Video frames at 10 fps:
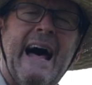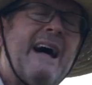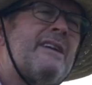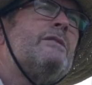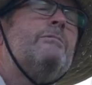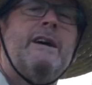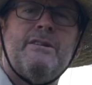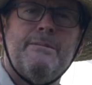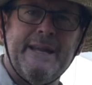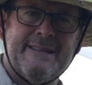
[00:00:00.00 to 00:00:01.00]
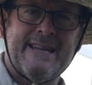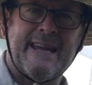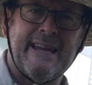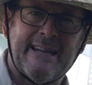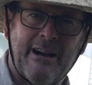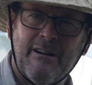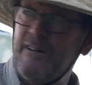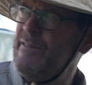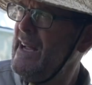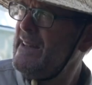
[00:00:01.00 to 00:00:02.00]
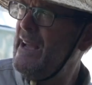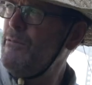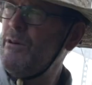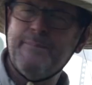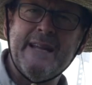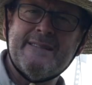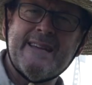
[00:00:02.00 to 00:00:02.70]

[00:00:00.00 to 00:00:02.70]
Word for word: out of the weather, being taken care of. They weren't being